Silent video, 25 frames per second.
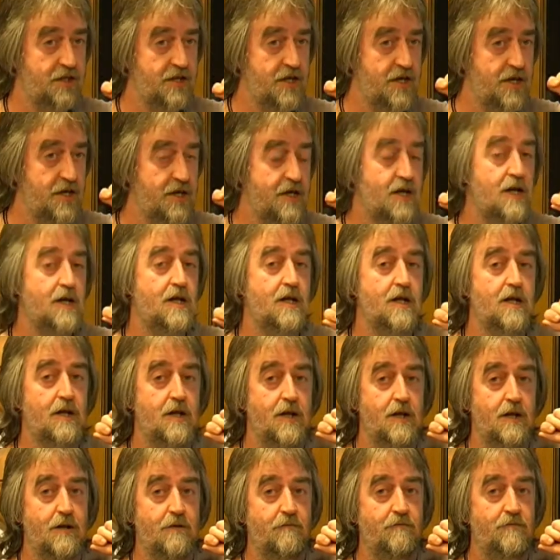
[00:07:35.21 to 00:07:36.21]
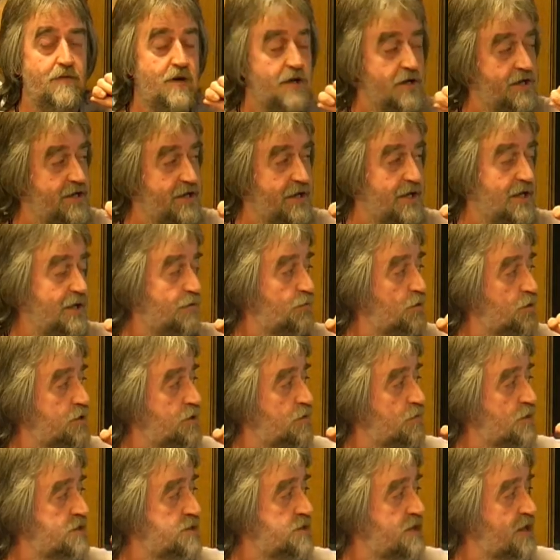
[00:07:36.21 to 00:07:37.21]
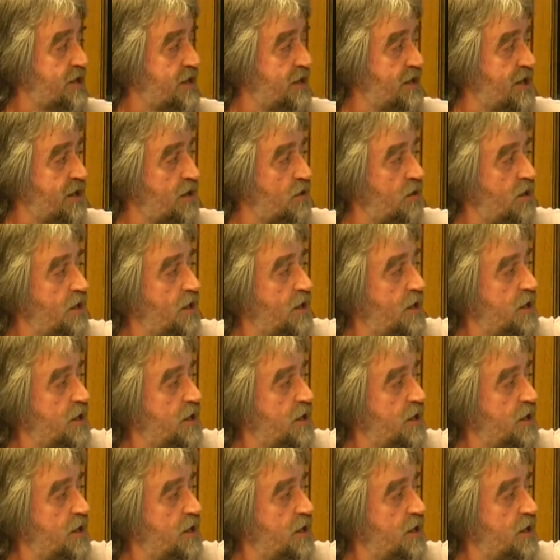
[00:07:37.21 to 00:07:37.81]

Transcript: the very deadly water we're seeing now.